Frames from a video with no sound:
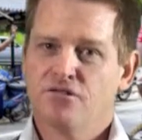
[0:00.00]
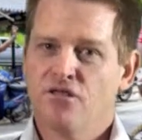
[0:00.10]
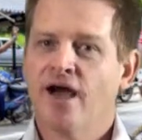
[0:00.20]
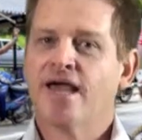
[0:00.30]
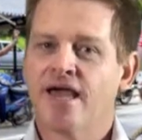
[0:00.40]

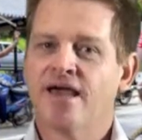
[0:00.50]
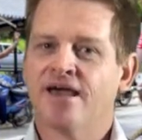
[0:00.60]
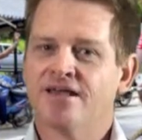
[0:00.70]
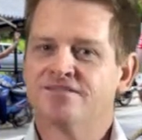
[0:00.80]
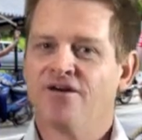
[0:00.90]
Like
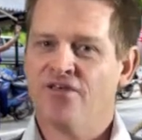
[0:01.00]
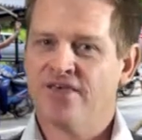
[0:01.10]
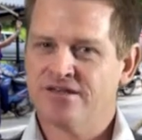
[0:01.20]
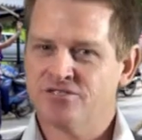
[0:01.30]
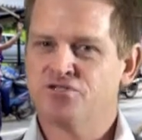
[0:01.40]
Hands, I
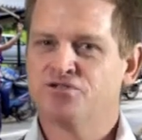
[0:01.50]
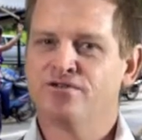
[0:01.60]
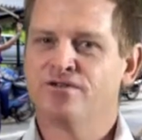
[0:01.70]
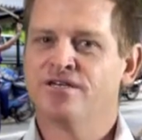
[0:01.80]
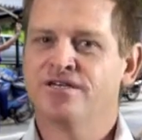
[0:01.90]
think it's
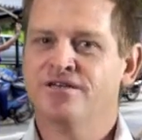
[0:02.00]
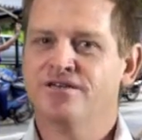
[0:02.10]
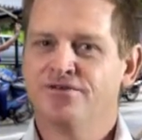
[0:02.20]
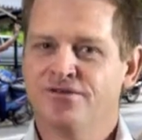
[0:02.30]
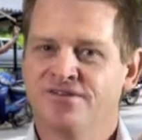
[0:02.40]
truly
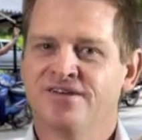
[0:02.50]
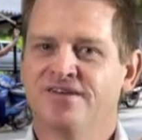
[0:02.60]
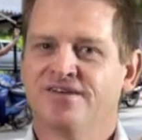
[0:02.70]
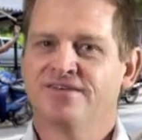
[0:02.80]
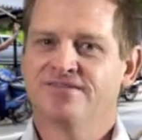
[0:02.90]

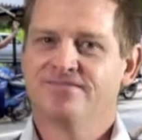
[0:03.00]
unique.